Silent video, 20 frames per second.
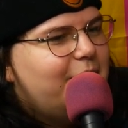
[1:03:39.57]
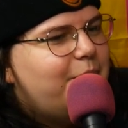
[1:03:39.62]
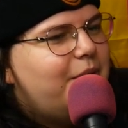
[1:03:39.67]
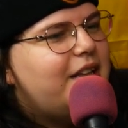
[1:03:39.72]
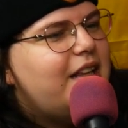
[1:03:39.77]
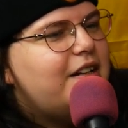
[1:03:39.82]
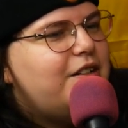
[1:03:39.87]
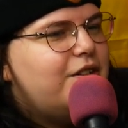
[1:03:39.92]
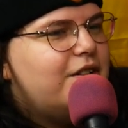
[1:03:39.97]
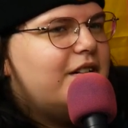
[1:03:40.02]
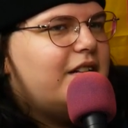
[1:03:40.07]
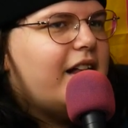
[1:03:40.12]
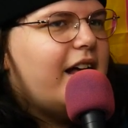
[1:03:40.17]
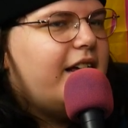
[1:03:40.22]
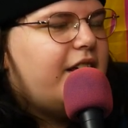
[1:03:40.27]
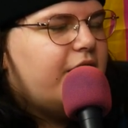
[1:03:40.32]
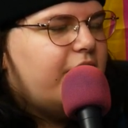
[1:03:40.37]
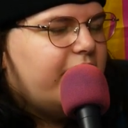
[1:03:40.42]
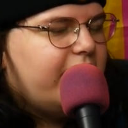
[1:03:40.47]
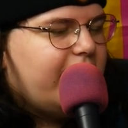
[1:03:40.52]
But then you're
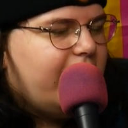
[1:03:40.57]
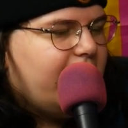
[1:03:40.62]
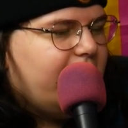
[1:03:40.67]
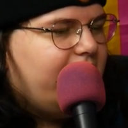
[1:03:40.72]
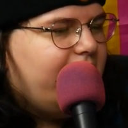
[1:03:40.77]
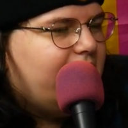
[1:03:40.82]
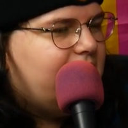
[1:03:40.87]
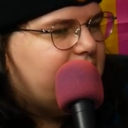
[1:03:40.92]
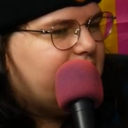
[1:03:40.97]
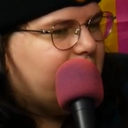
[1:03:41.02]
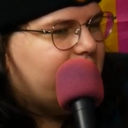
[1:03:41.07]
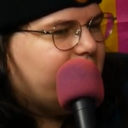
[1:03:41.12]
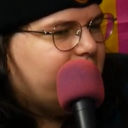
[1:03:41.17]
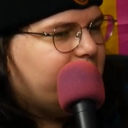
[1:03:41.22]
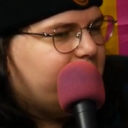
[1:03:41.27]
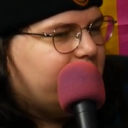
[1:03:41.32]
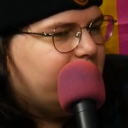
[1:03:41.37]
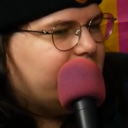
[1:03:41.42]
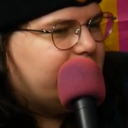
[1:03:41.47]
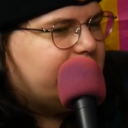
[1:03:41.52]
like, okay, I don't know. I
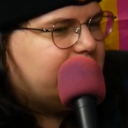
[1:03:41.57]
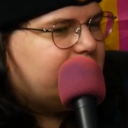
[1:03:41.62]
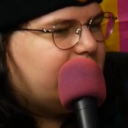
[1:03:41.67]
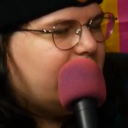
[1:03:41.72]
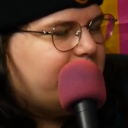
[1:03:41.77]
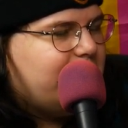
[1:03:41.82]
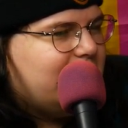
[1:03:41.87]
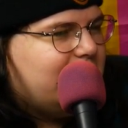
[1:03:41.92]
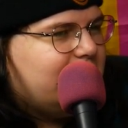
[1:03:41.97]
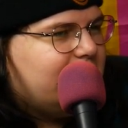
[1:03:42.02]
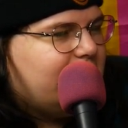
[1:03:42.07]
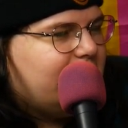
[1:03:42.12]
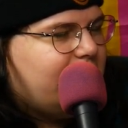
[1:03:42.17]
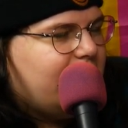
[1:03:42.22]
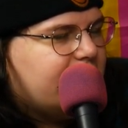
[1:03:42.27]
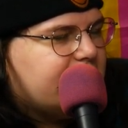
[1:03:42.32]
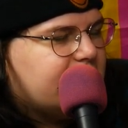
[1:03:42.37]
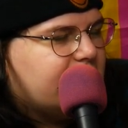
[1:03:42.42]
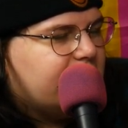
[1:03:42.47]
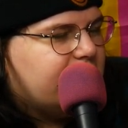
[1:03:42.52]
don't want to. I mean, I
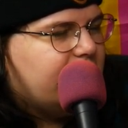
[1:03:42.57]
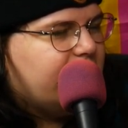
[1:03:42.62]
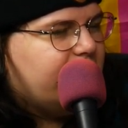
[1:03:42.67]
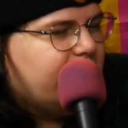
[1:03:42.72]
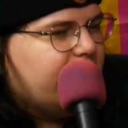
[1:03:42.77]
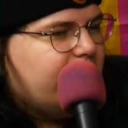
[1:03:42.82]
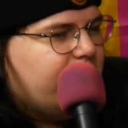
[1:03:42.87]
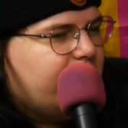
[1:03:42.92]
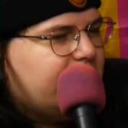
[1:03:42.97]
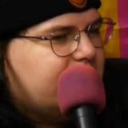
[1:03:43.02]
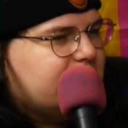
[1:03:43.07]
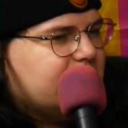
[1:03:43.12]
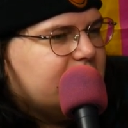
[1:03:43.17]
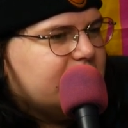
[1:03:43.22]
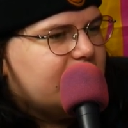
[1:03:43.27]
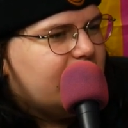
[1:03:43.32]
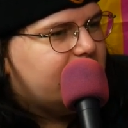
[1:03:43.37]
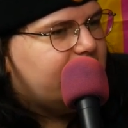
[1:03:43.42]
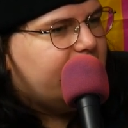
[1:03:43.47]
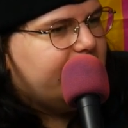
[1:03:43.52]
guess I'll go. There's,
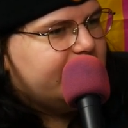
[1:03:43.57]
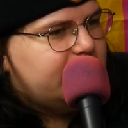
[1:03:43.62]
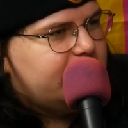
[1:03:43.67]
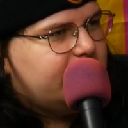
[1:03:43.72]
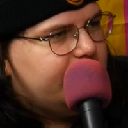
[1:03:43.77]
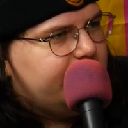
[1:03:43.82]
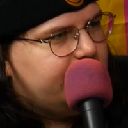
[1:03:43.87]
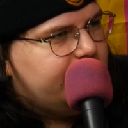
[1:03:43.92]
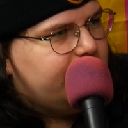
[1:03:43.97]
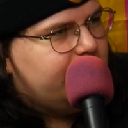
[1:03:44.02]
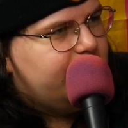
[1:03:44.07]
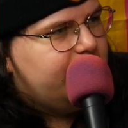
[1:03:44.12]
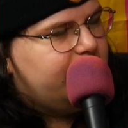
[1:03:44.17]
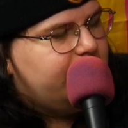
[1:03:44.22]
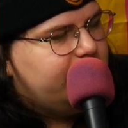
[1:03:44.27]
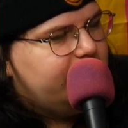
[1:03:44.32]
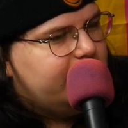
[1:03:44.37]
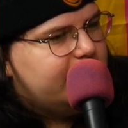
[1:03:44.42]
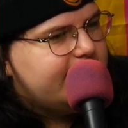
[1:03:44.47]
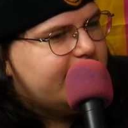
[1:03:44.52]
there's nothing else to do.
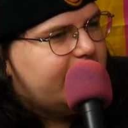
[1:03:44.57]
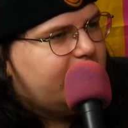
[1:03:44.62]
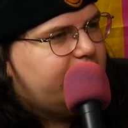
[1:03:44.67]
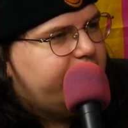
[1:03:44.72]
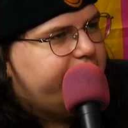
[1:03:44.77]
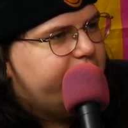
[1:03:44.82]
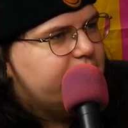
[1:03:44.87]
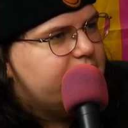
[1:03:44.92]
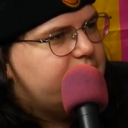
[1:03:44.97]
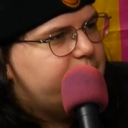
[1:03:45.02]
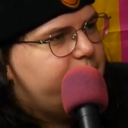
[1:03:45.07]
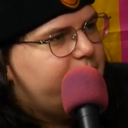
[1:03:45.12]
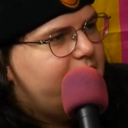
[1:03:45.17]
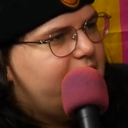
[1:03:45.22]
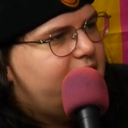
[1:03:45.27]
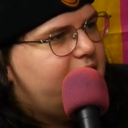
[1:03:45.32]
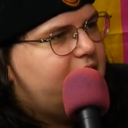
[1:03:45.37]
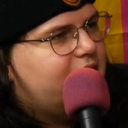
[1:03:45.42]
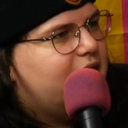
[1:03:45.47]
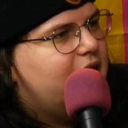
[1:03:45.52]
It's like the first
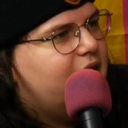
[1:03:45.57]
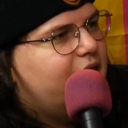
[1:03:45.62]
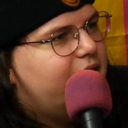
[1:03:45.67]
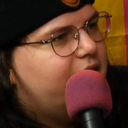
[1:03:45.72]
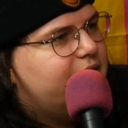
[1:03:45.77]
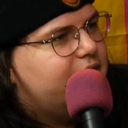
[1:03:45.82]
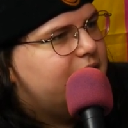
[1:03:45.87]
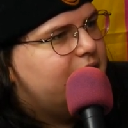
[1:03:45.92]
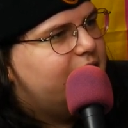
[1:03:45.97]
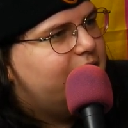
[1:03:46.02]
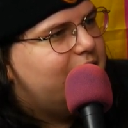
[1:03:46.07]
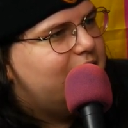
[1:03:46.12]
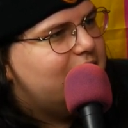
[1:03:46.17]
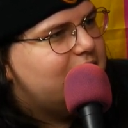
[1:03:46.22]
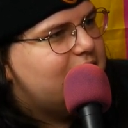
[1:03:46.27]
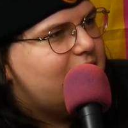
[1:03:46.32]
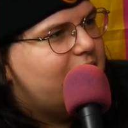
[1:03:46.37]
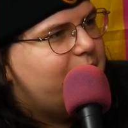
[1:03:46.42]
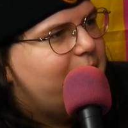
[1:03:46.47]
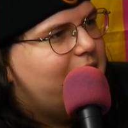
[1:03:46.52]
week, you know, so
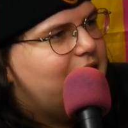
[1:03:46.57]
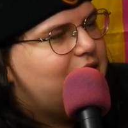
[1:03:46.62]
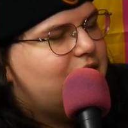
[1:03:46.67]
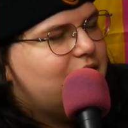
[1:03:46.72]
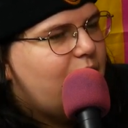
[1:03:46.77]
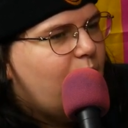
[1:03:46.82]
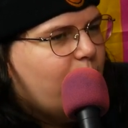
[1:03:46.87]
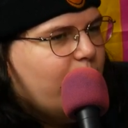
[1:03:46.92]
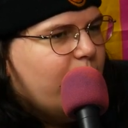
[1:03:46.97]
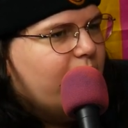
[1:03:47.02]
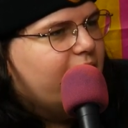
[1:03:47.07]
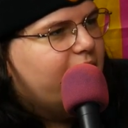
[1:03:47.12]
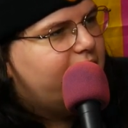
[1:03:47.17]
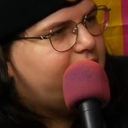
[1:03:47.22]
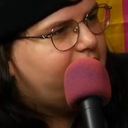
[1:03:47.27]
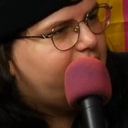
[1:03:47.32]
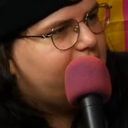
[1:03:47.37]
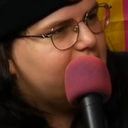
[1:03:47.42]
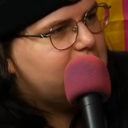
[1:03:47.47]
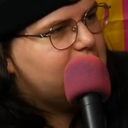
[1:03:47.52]
there's not yeah. much
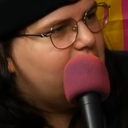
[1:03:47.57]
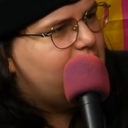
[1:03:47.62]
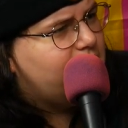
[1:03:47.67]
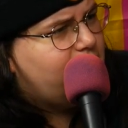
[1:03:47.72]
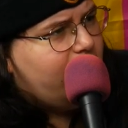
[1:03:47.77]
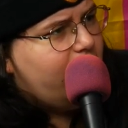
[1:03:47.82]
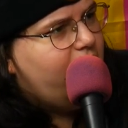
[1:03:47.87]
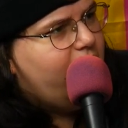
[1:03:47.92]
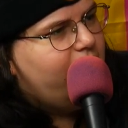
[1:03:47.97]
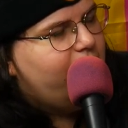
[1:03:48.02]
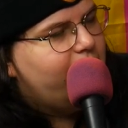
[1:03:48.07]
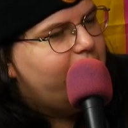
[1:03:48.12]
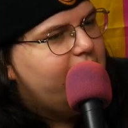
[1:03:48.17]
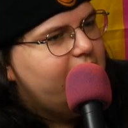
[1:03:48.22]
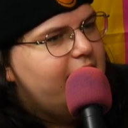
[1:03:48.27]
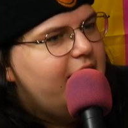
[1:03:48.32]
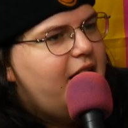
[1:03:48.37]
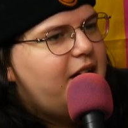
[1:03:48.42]
homework. I guess I'll go.